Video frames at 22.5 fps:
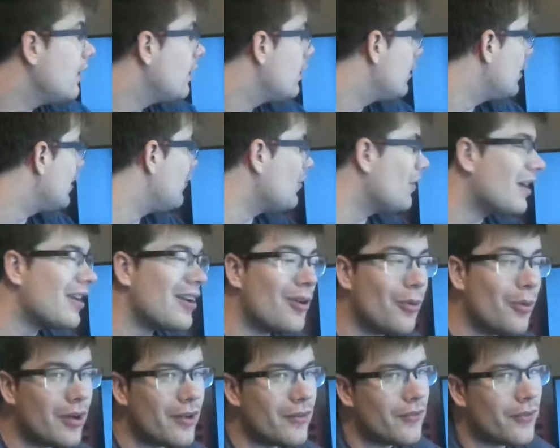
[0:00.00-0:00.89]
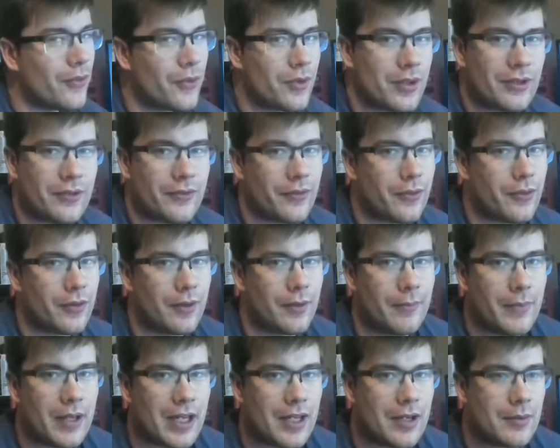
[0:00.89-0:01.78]
If you had a 144,
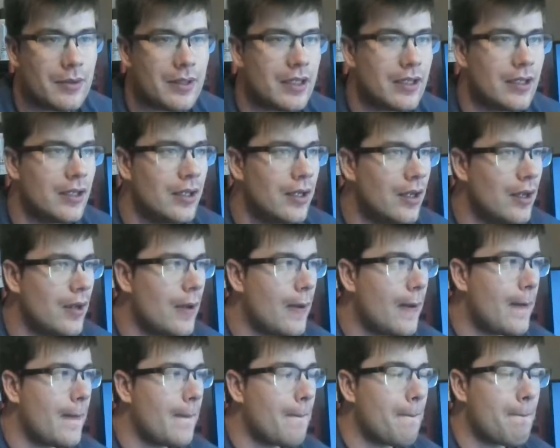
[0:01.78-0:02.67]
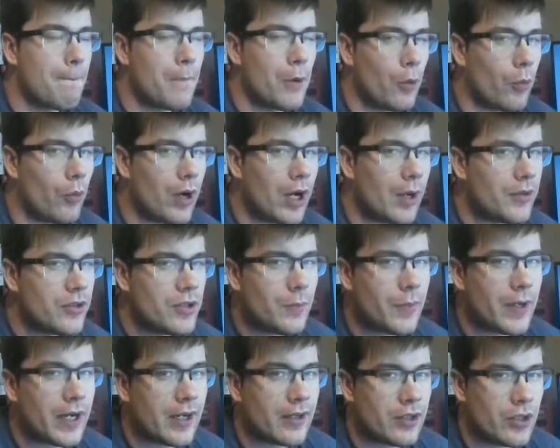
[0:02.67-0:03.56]
maybe, but why would you
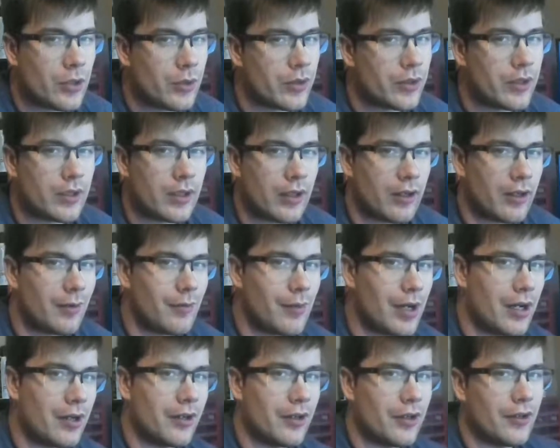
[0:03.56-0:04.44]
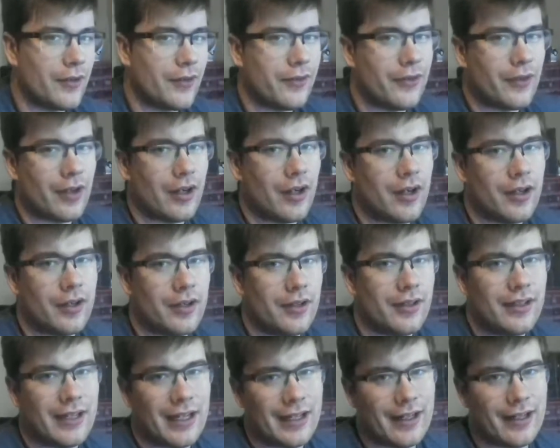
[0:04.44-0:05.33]
buy a $200 monitor for a
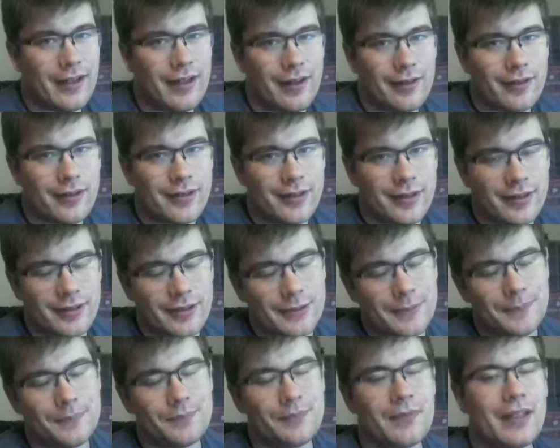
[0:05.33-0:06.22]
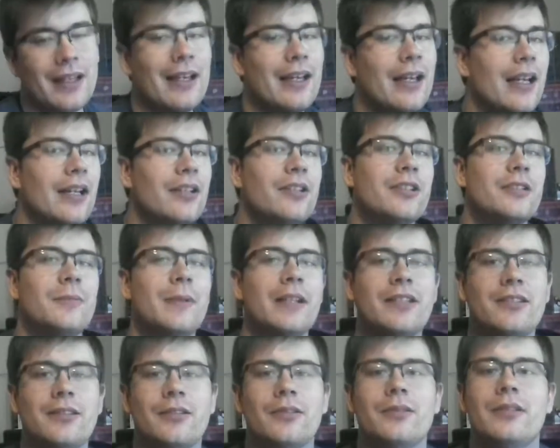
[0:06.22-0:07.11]
$180 system? It just makes
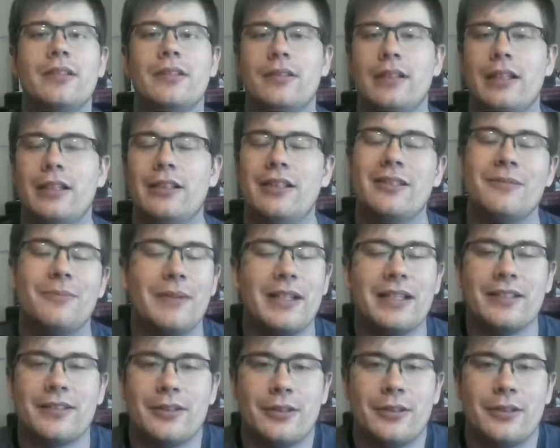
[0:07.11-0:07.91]
no